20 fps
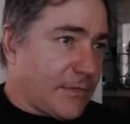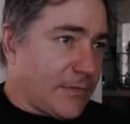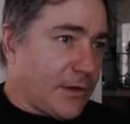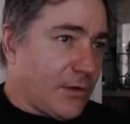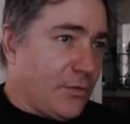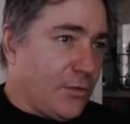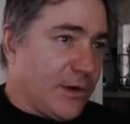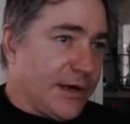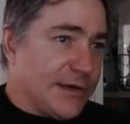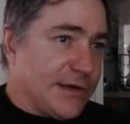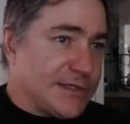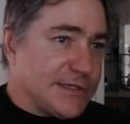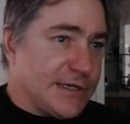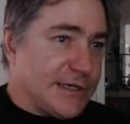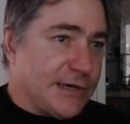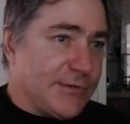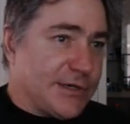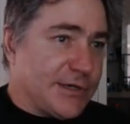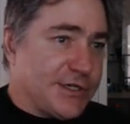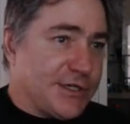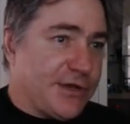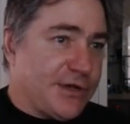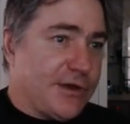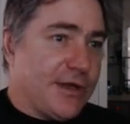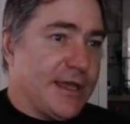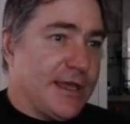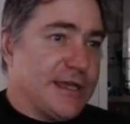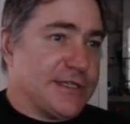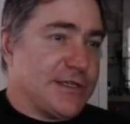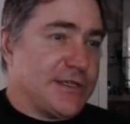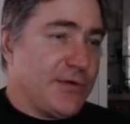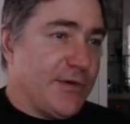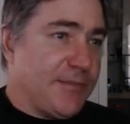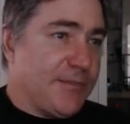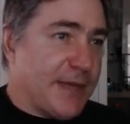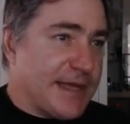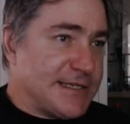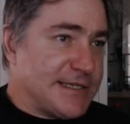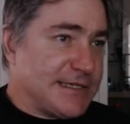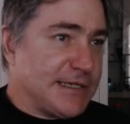What else did I want to show you? Okay, so
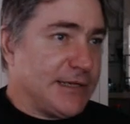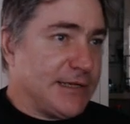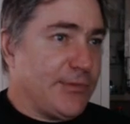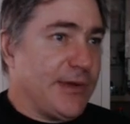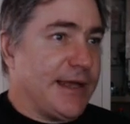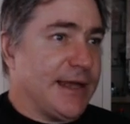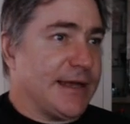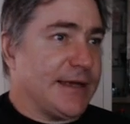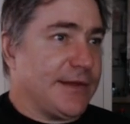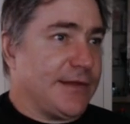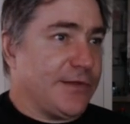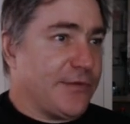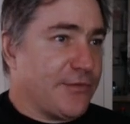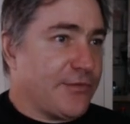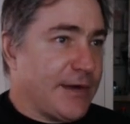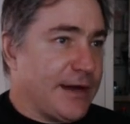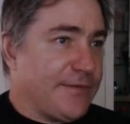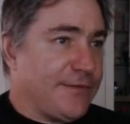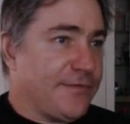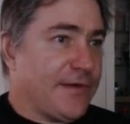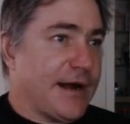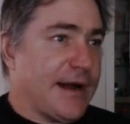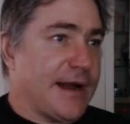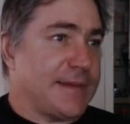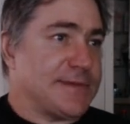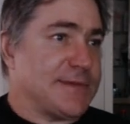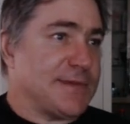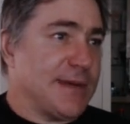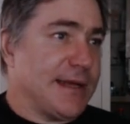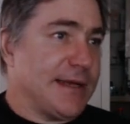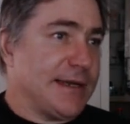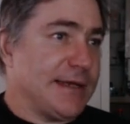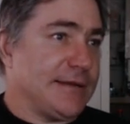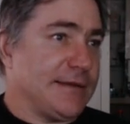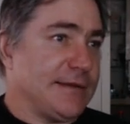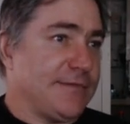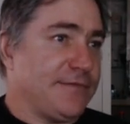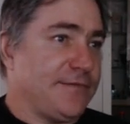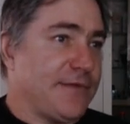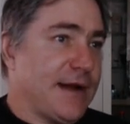we're getting 3 frames. We're getting
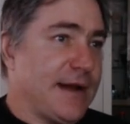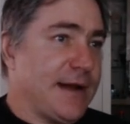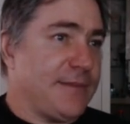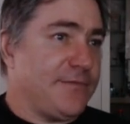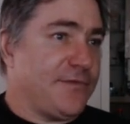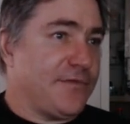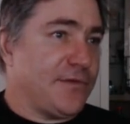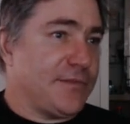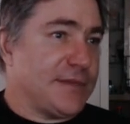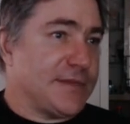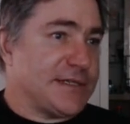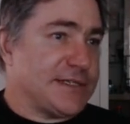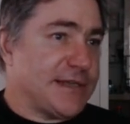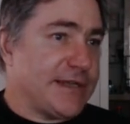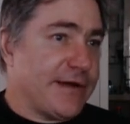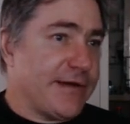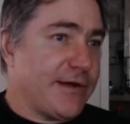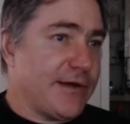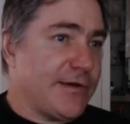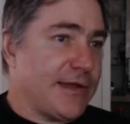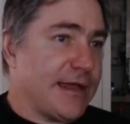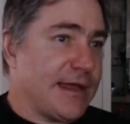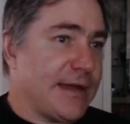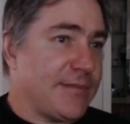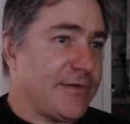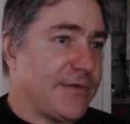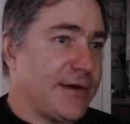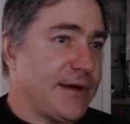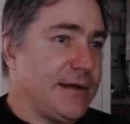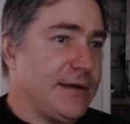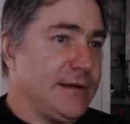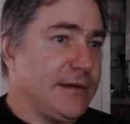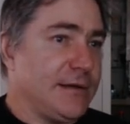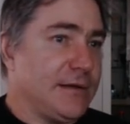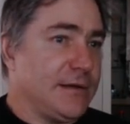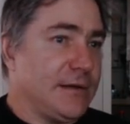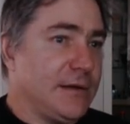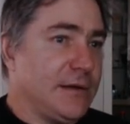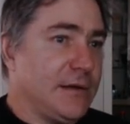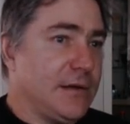the frame from the stereo camera,
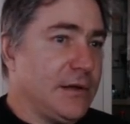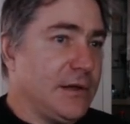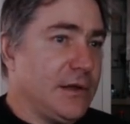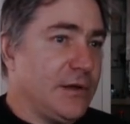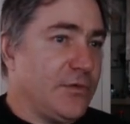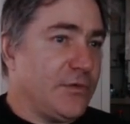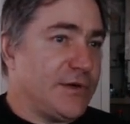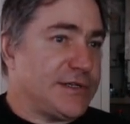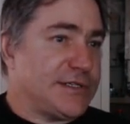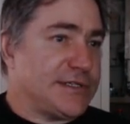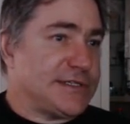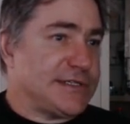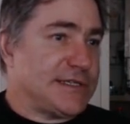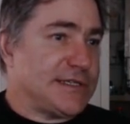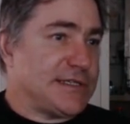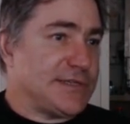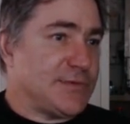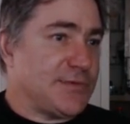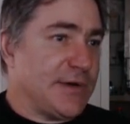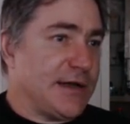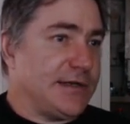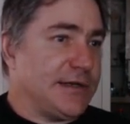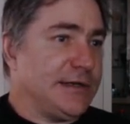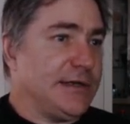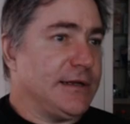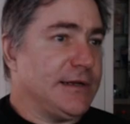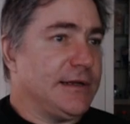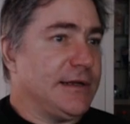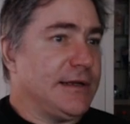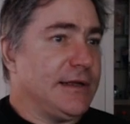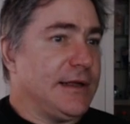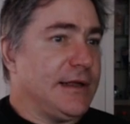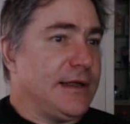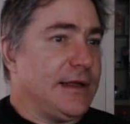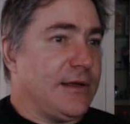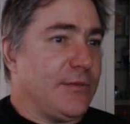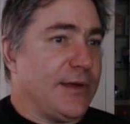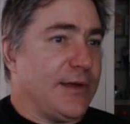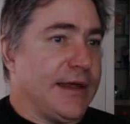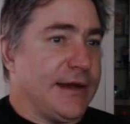which is this one.
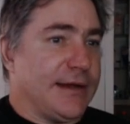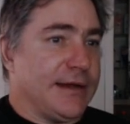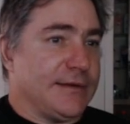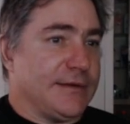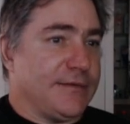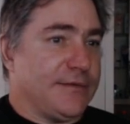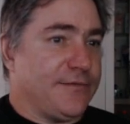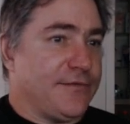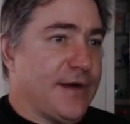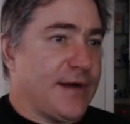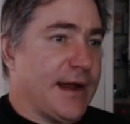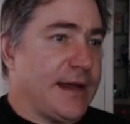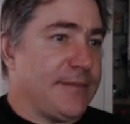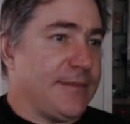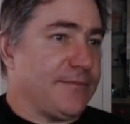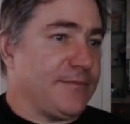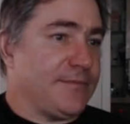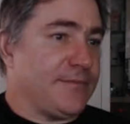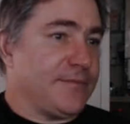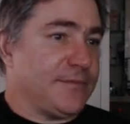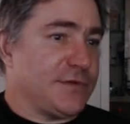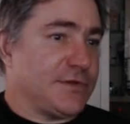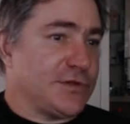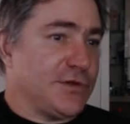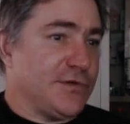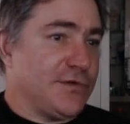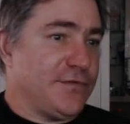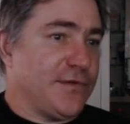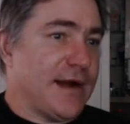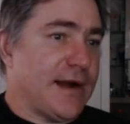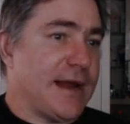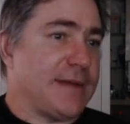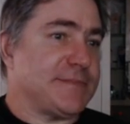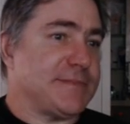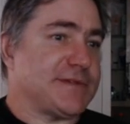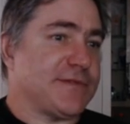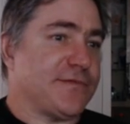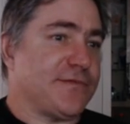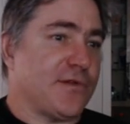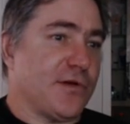We're getting the 2
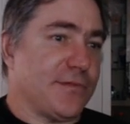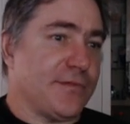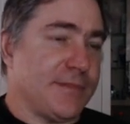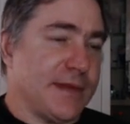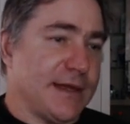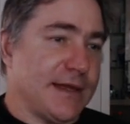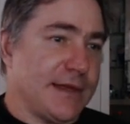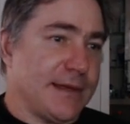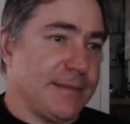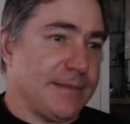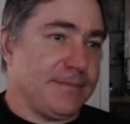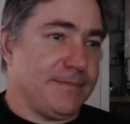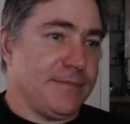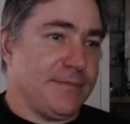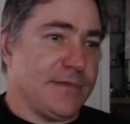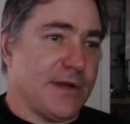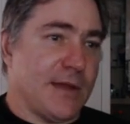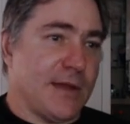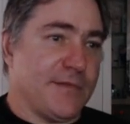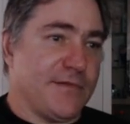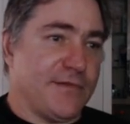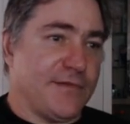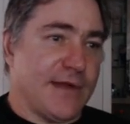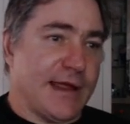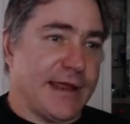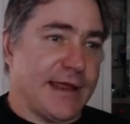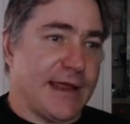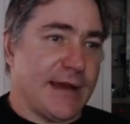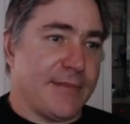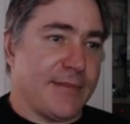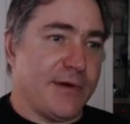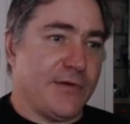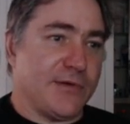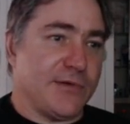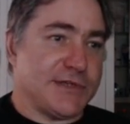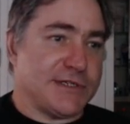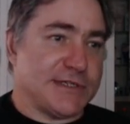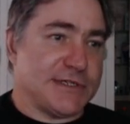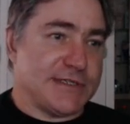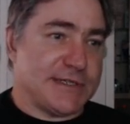frames from the time of flight camera,
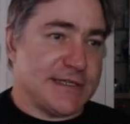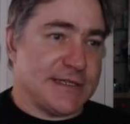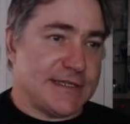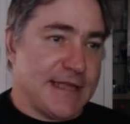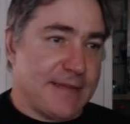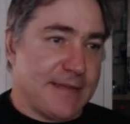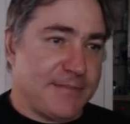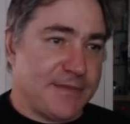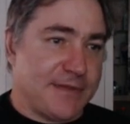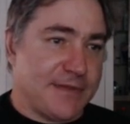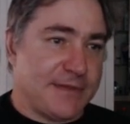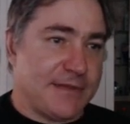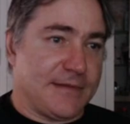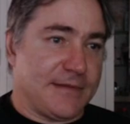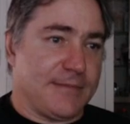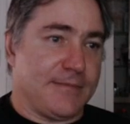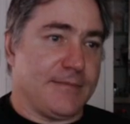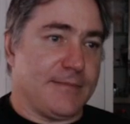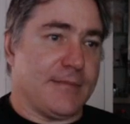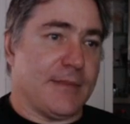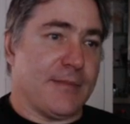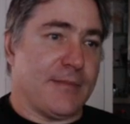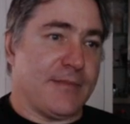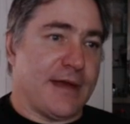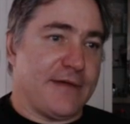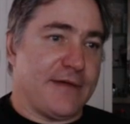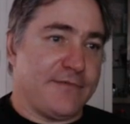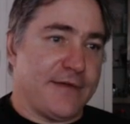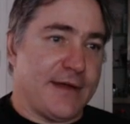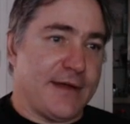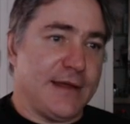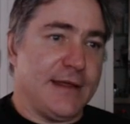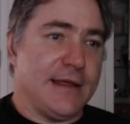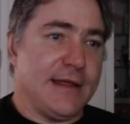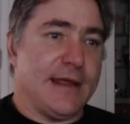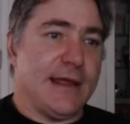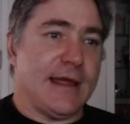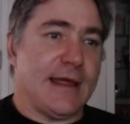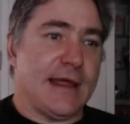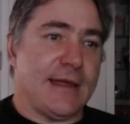which is the depth buffer
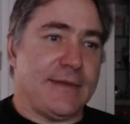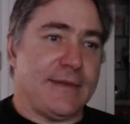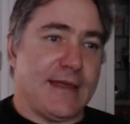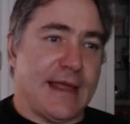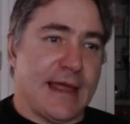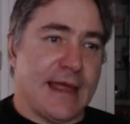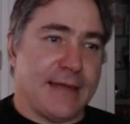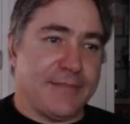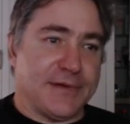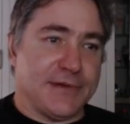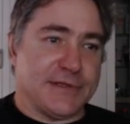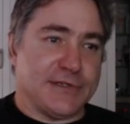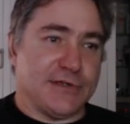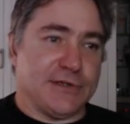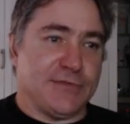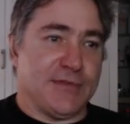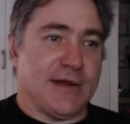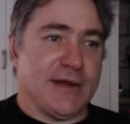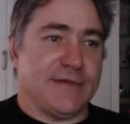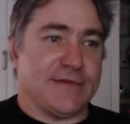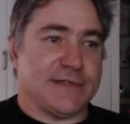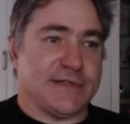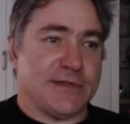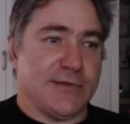and the amplitude buffer.